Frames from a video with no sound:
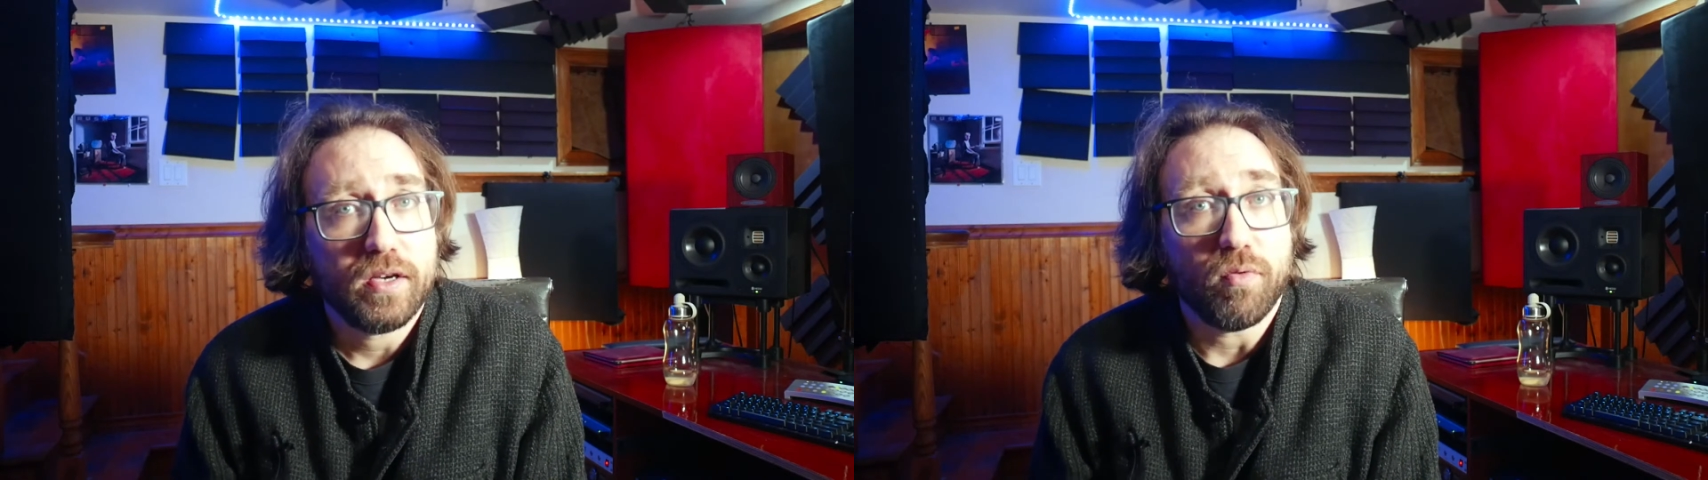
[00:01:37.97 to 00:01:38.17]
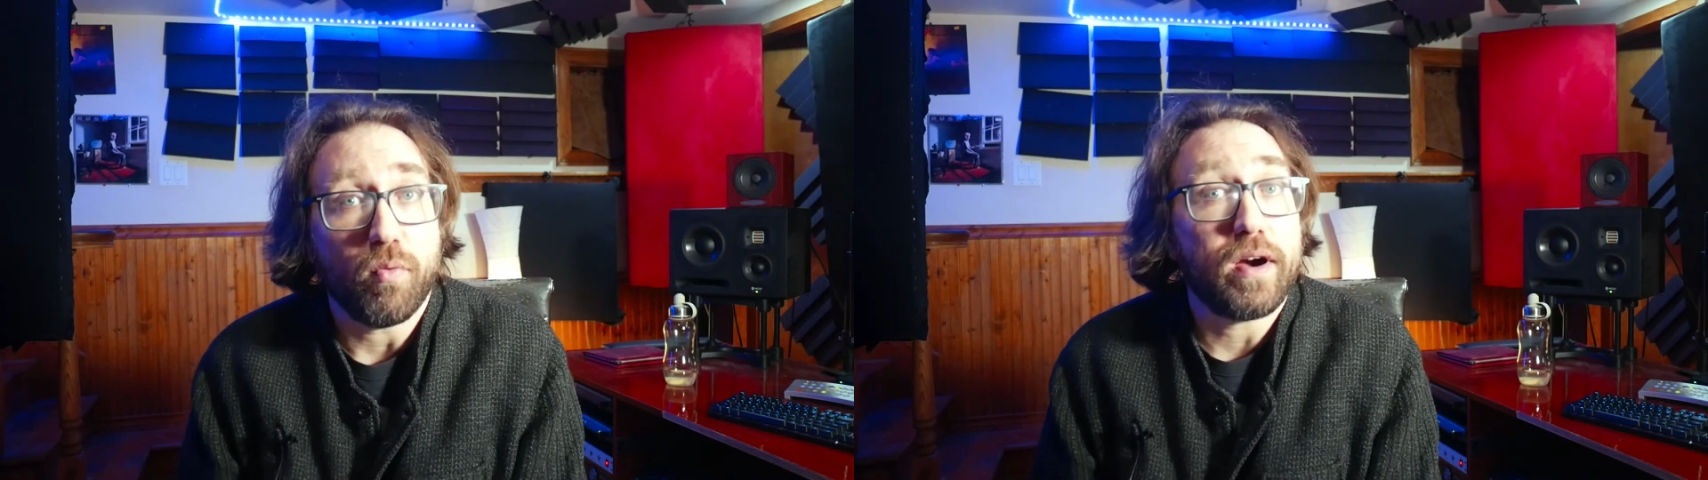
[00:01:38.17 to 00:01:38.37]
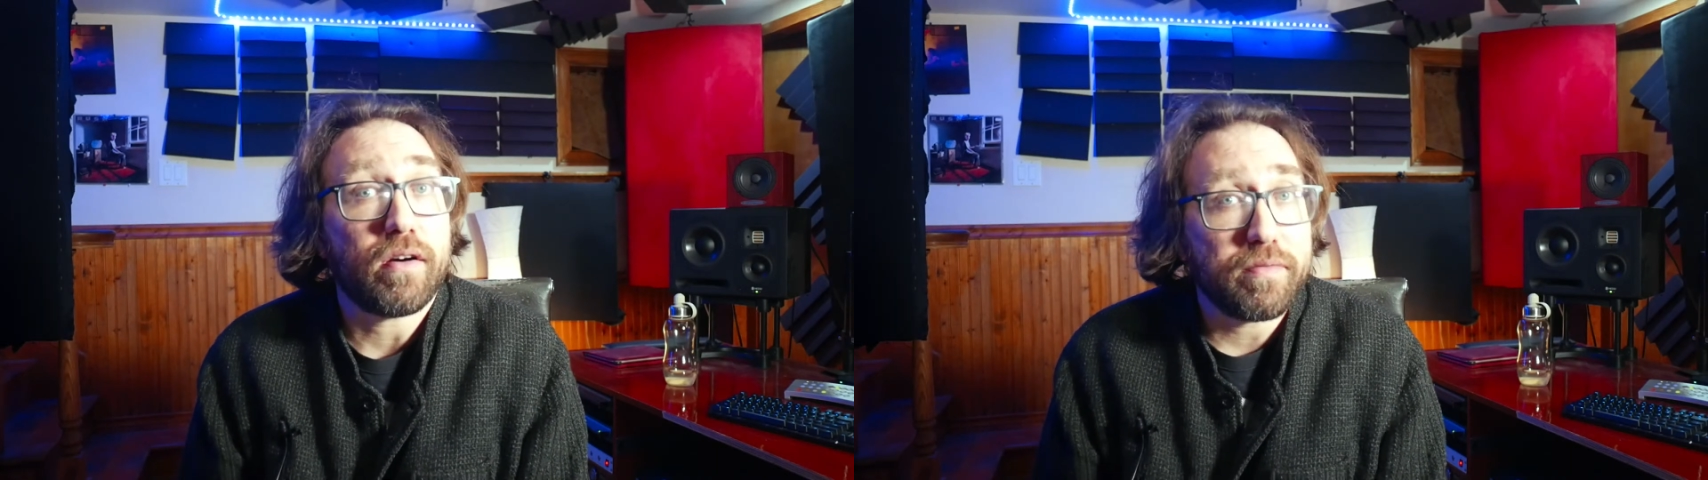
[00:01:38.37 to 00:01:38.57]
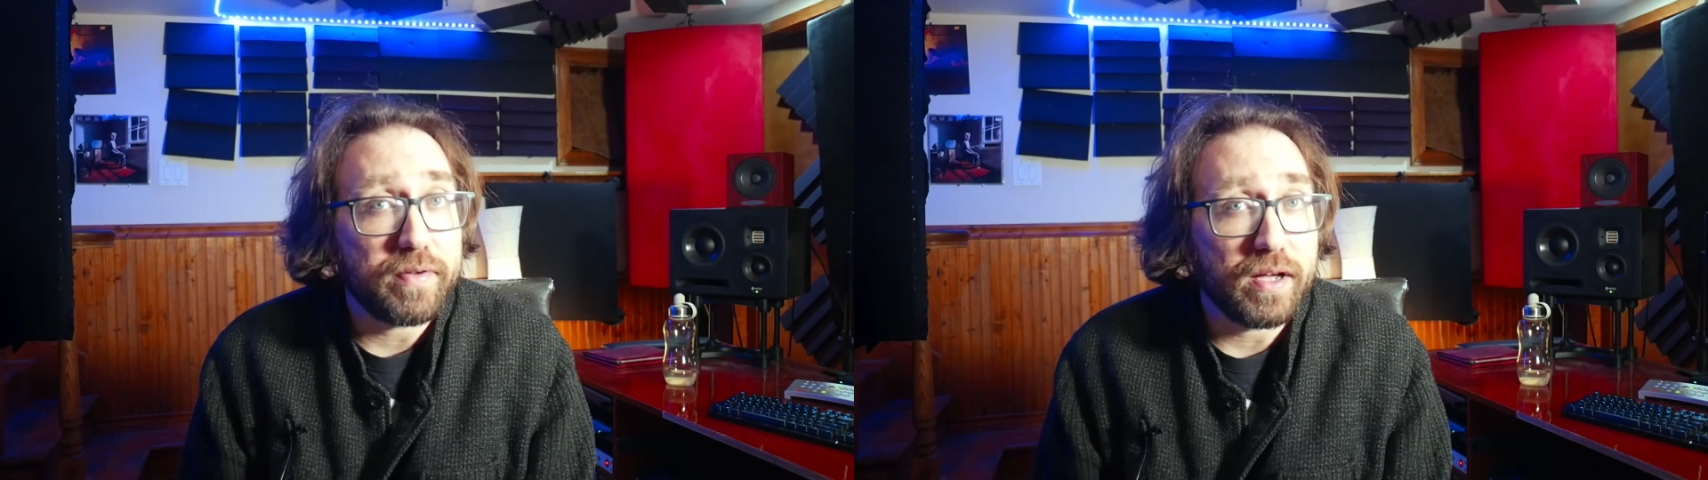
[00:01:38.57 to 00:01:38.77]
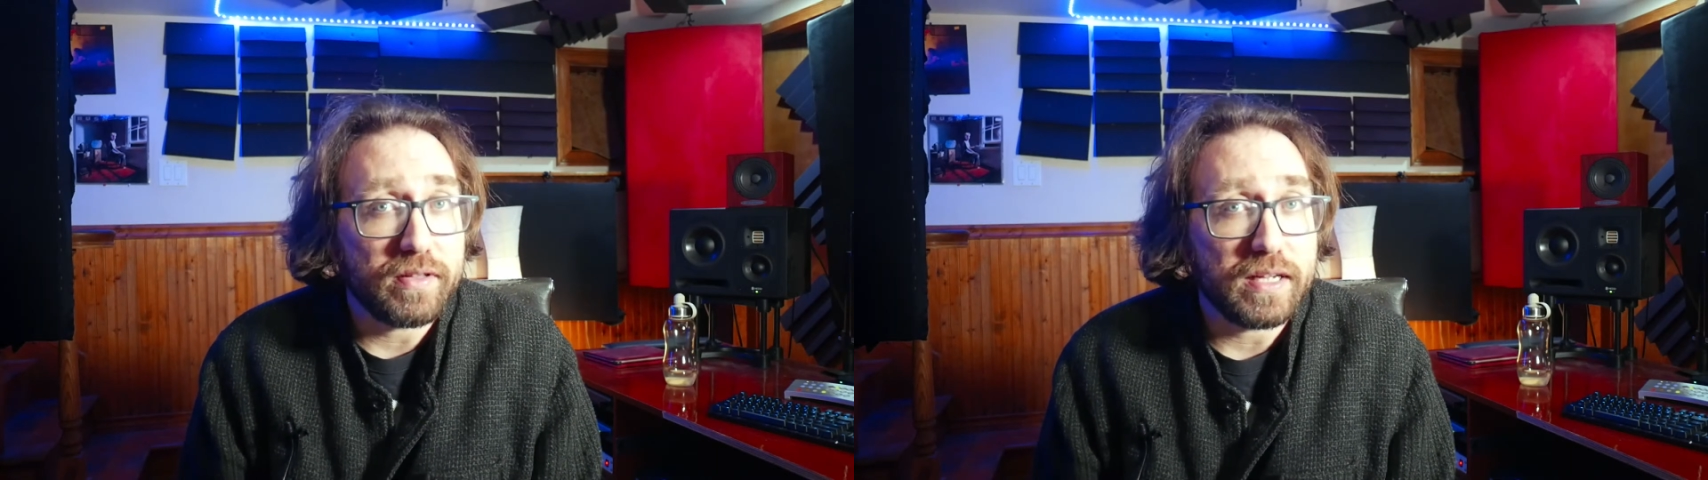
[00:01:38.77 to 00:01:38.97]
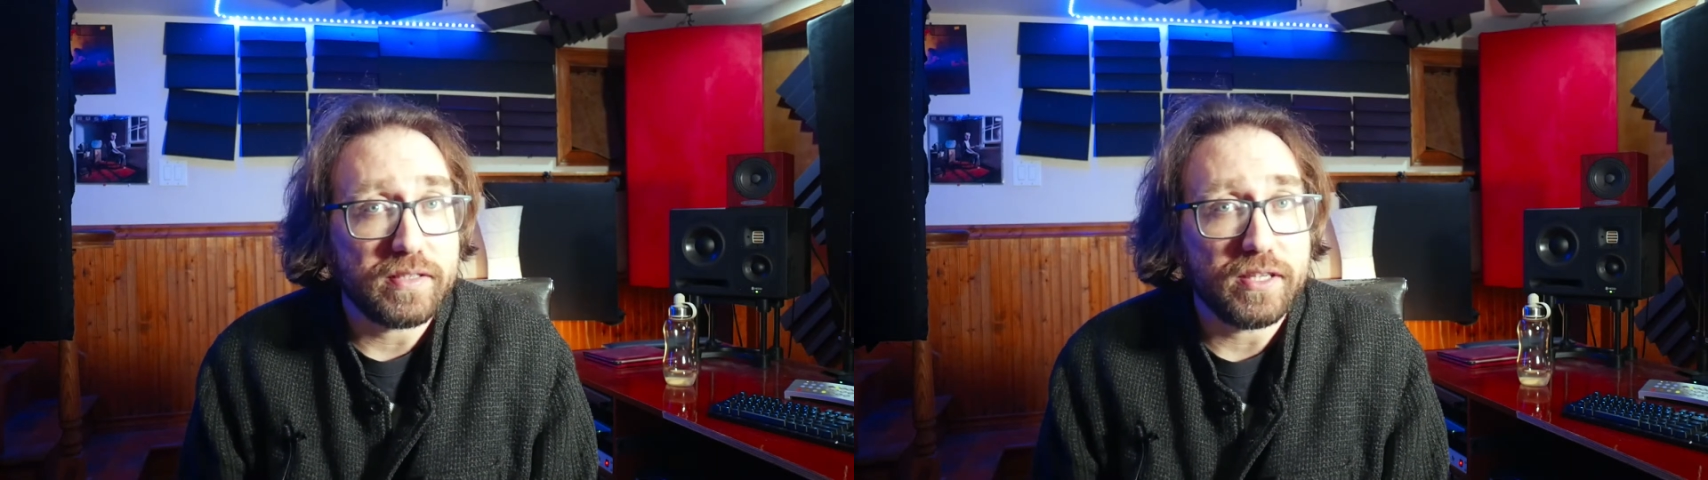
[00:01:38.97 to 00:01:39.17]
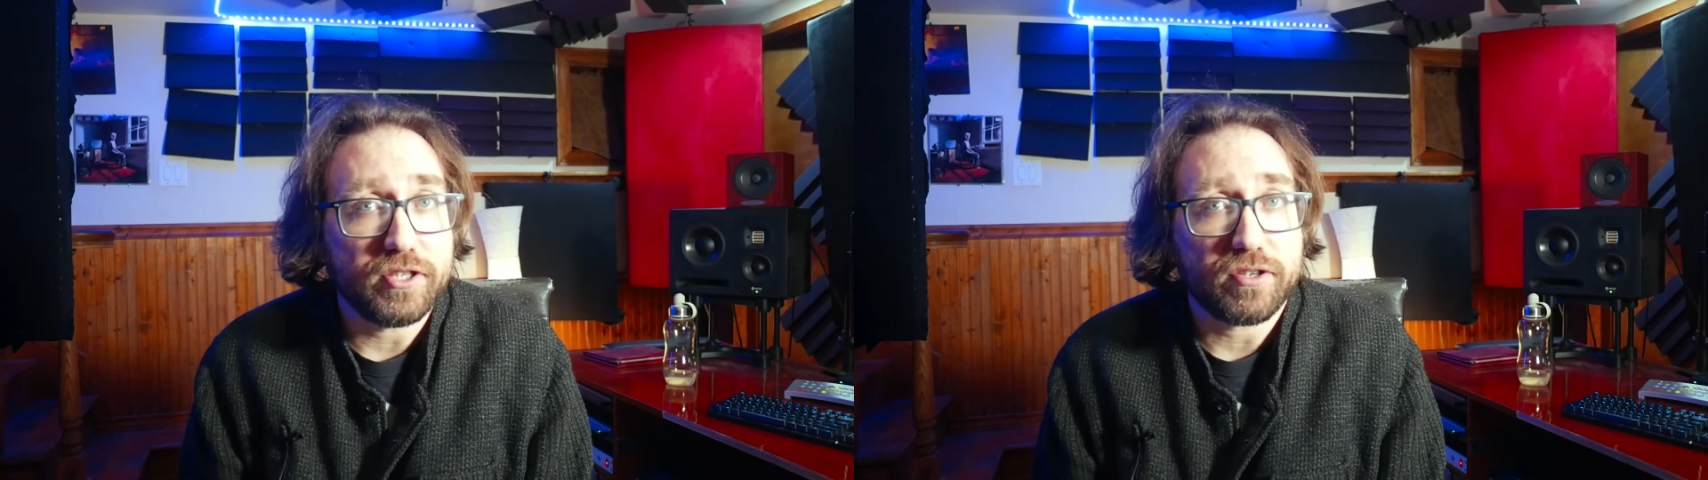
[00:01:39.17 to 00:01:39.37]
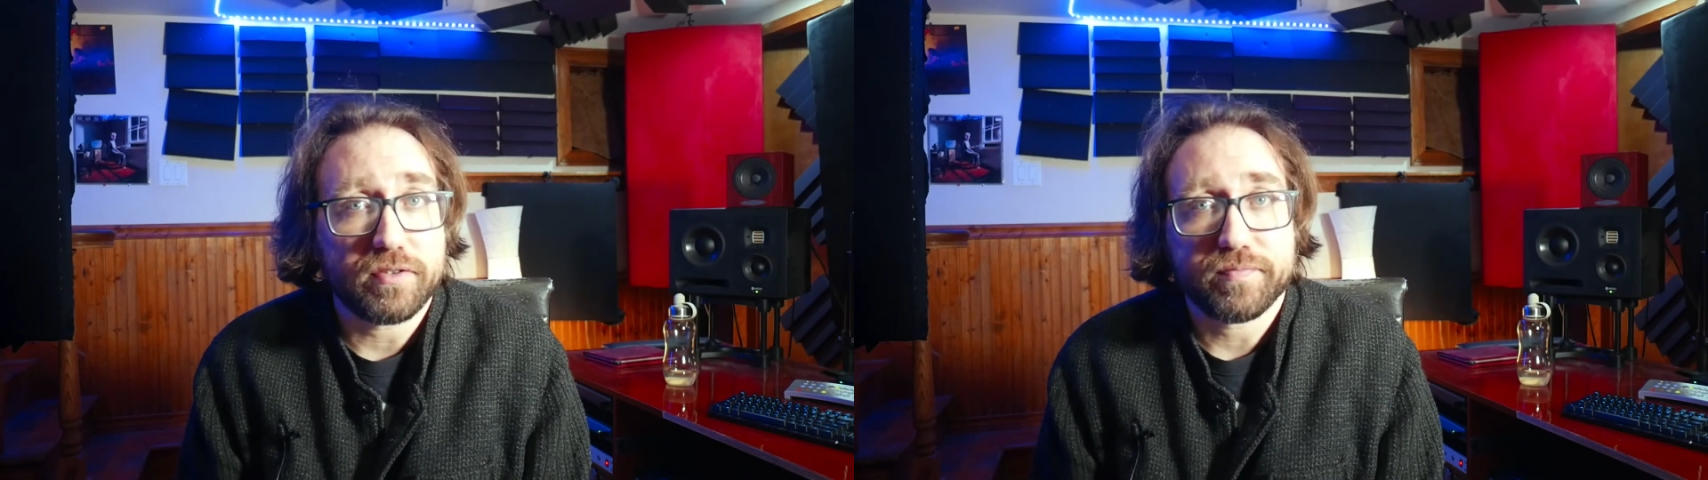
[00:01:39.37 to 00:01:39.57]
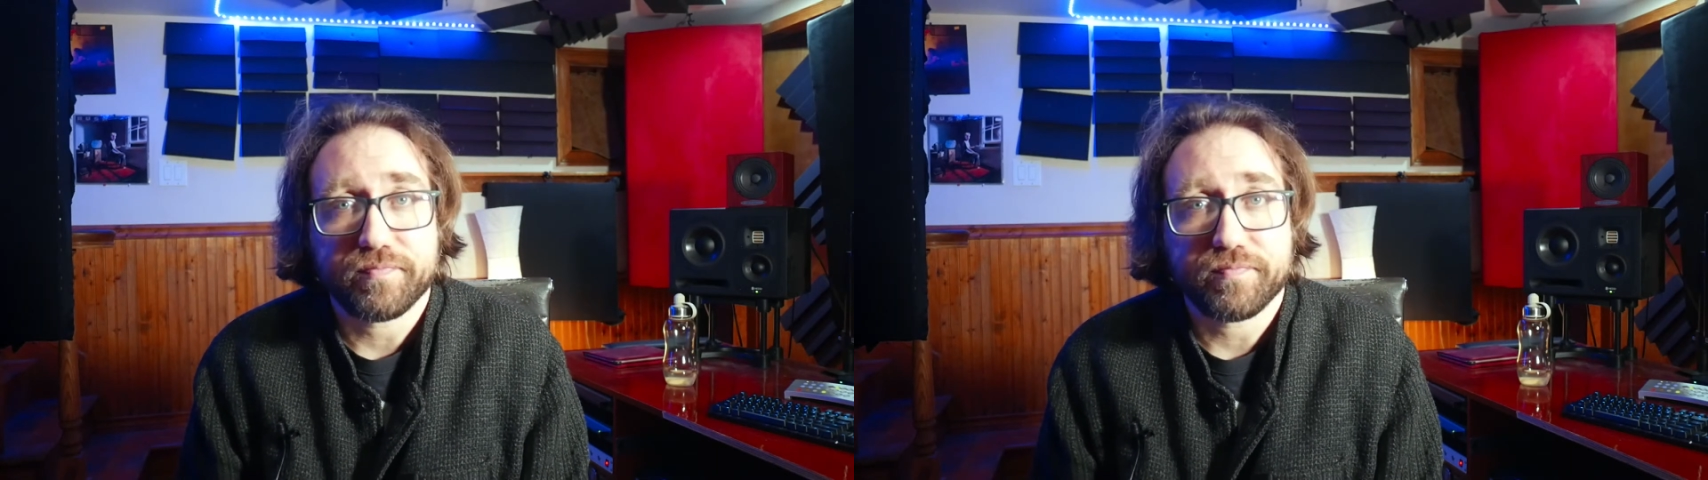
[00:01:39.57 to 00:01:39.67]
where I found that teacher.